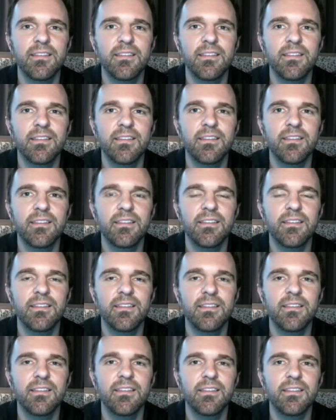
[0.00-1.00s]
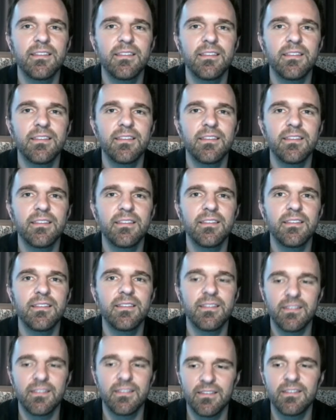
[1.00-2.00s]

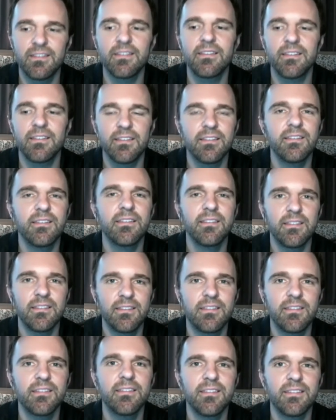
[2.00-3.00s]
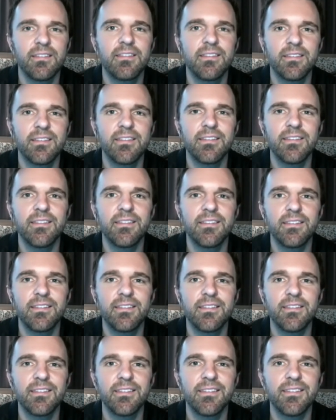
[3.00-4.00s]

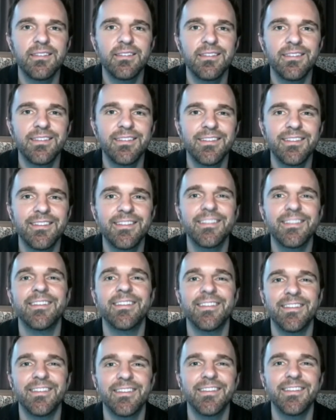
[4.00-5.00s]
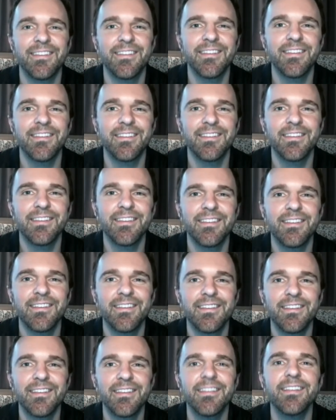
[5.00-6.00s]

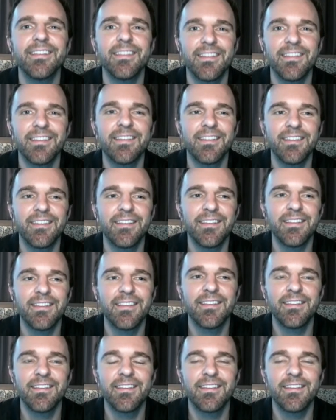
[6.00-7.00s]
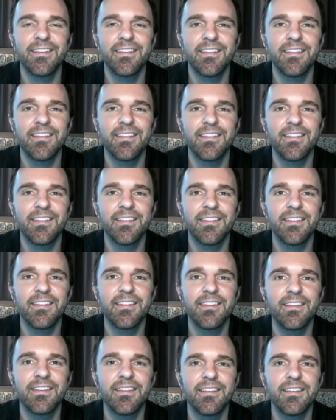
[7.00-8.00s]
(not speaking)